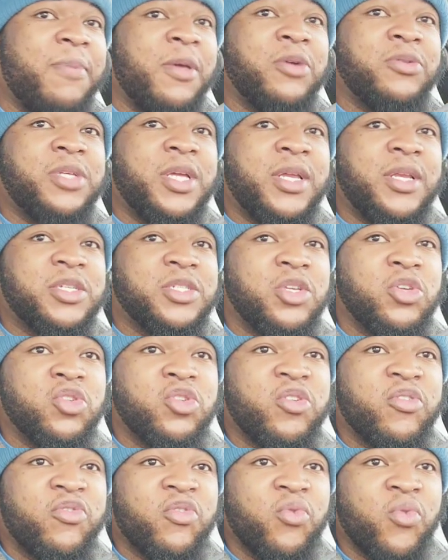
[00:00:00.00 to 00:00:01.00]
of built-in
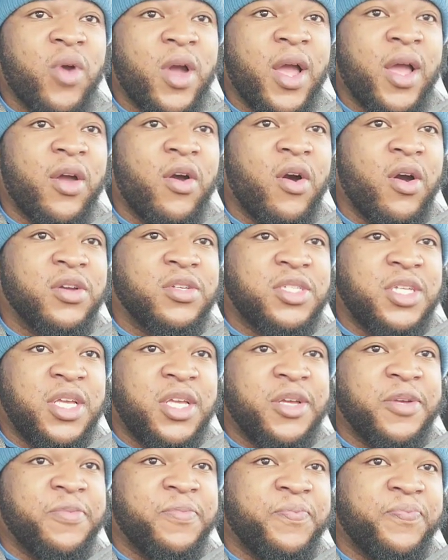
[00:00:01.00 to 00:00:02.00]
excuses for Ryan
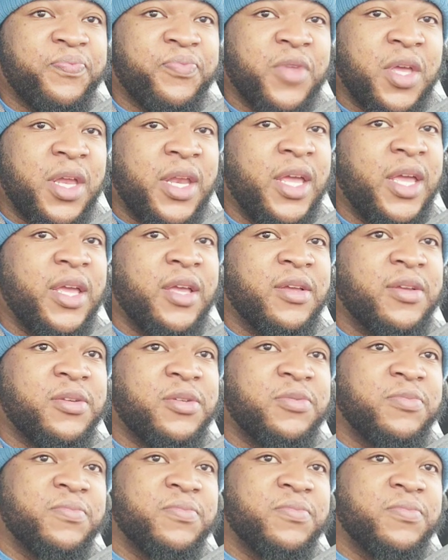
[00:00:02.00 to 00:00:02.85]
Garcia. It is.